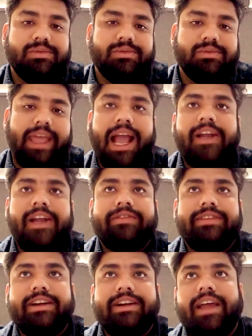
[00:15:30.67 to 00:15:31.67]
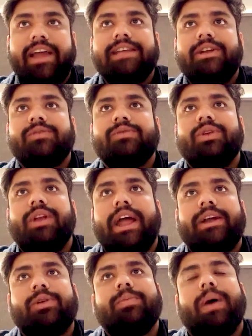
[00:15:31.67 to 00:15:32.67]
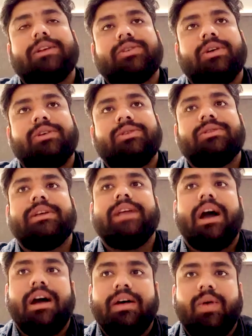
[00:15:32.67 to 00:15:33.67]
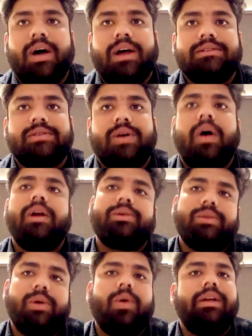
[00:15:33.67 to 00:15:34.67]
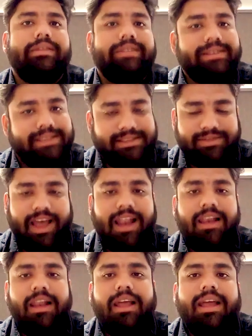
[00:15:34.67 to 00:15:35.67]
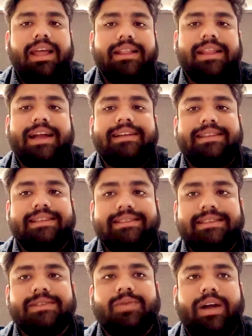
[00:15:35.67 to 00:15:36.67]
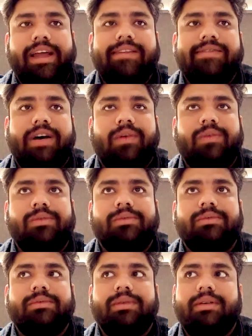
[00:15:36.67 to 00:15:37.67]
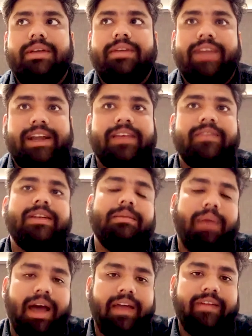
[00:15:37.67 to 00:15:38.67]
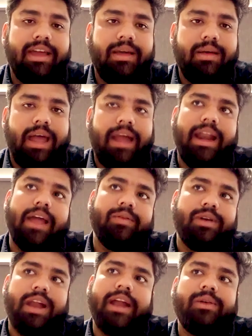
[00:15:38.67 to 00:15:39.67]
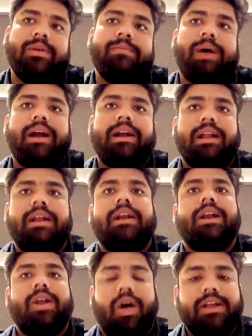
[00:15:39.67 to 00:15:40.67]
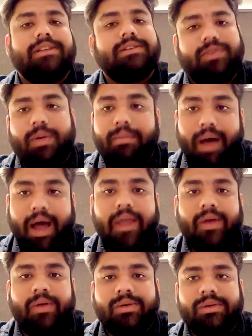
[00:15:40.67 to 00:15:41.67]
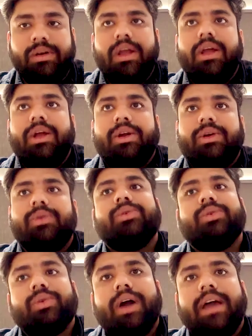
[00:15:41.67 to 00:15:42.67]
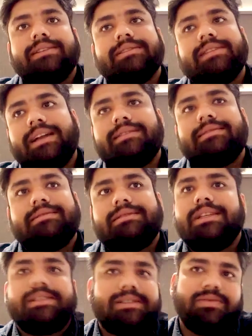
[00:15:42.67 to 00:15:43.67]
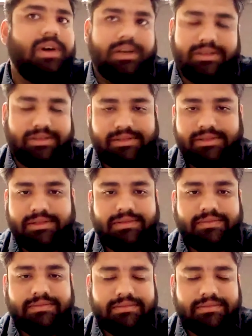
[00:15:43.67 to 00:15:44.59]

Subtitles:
Any kind of advice that you would like to pass on to the younger ones or to the older ones as well, that this is what I found effective in my way and I would like to impart a little knowledge from my own to you guys that this works?